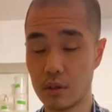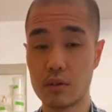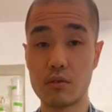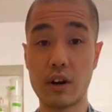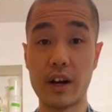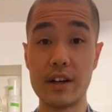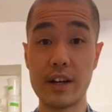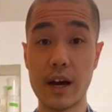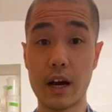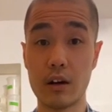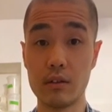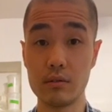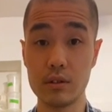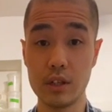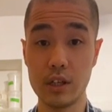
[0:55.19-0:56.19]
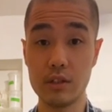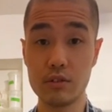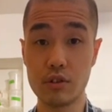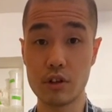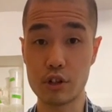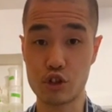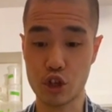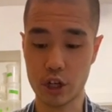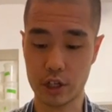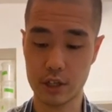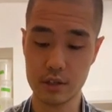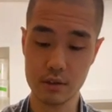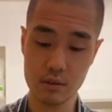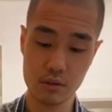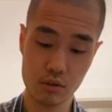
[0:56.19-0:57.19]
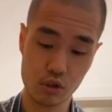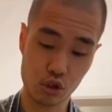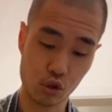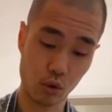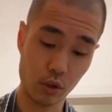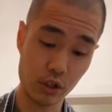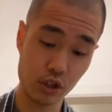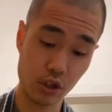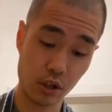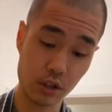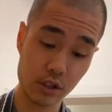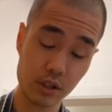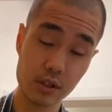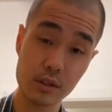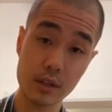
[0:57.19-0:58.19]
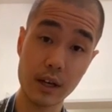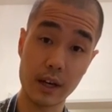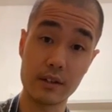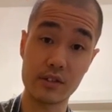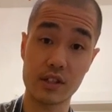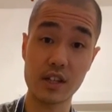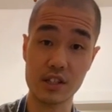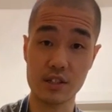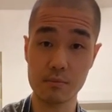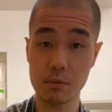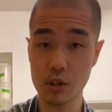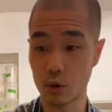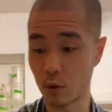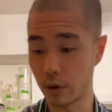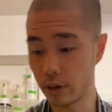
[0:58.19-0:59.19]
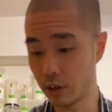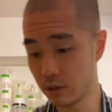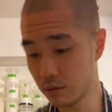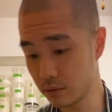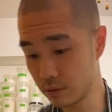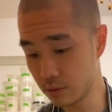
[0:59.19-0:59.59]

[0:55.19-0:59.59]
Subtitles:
Right now, into the chicken, soy sauce and sesame oil,